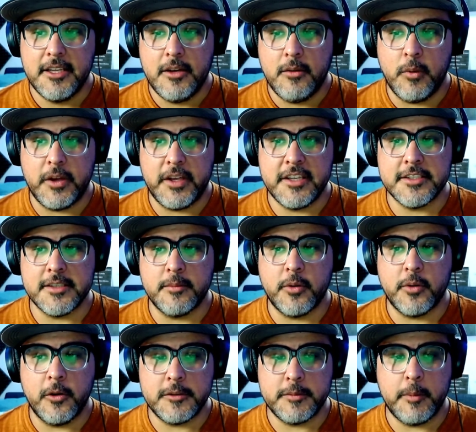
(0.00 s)
Wilkins
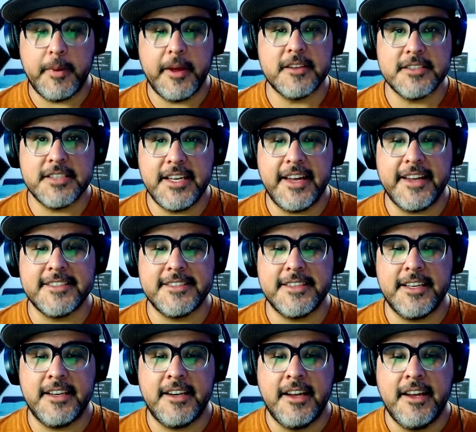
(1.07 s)
approached Popelski and
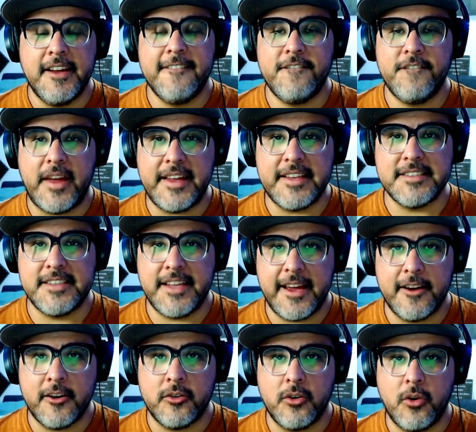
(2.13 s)
said, "Face
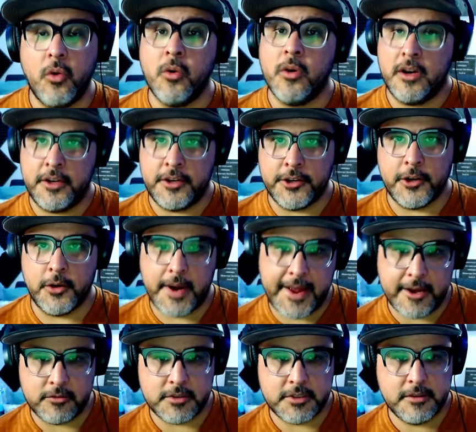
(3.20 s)
down or
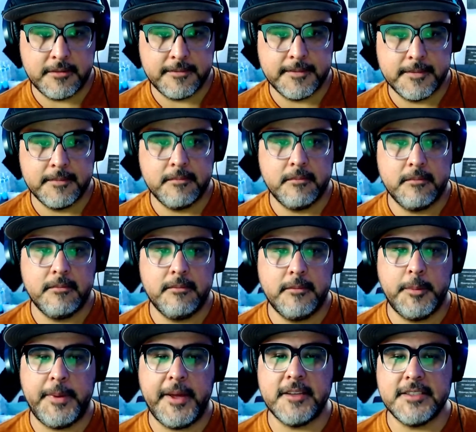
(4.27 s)
underground."
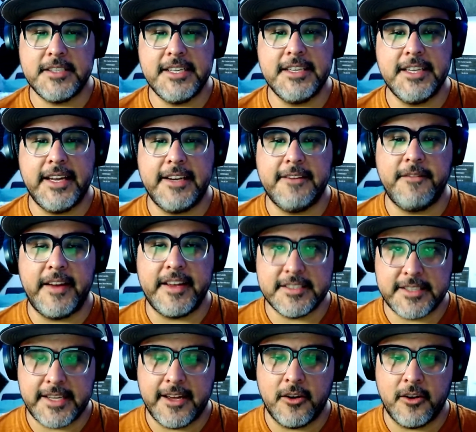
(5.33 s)
Popelski laid face
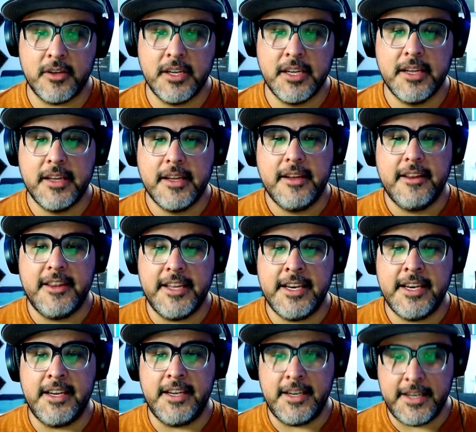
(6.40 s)
down. Then
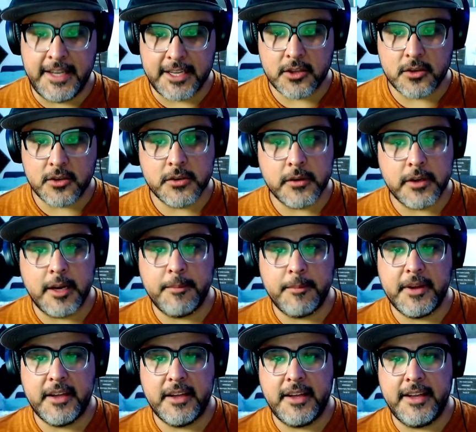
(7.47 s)
Nieto showed up
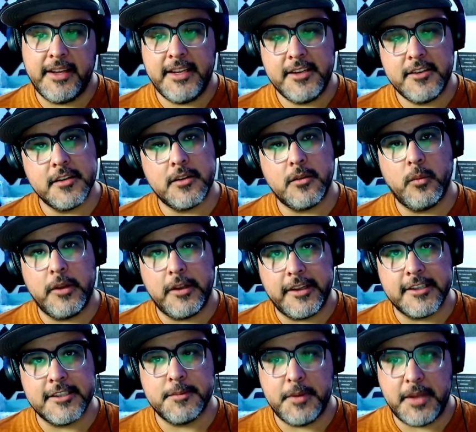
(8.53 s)
and he took
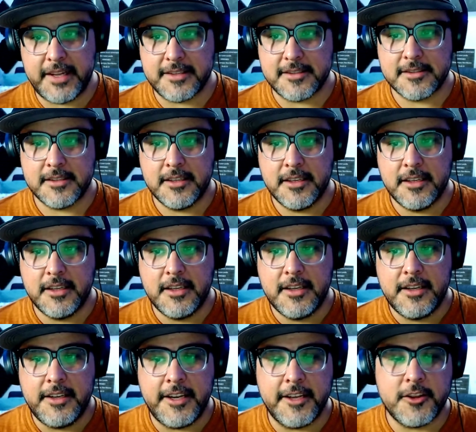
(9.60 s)
Wilkins' place.
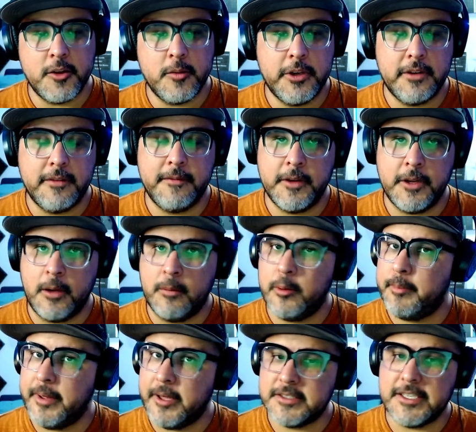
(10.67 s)
Nieto put a foot on
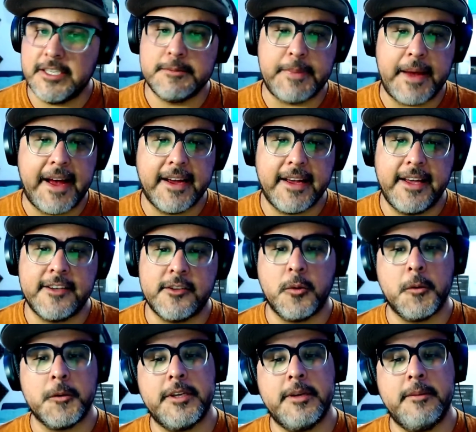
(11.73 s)
Popelski's back and
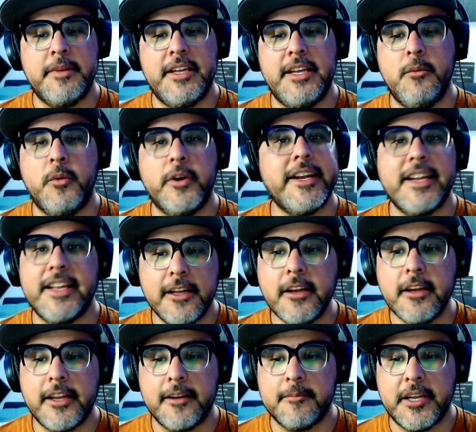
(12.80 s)
told him he wouldn't kill
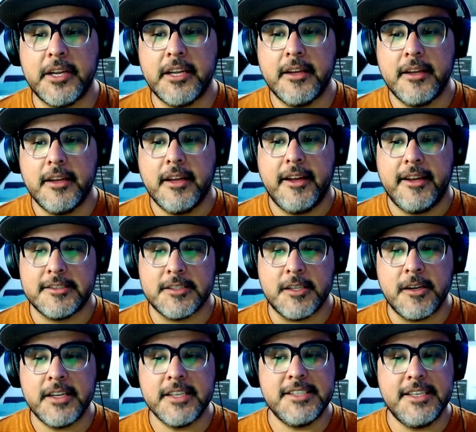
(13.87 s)
him as
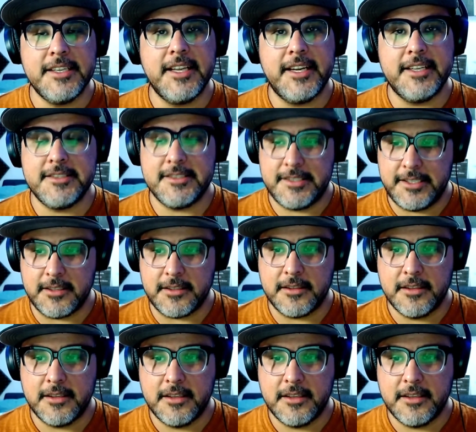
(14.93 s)
long as he laid still.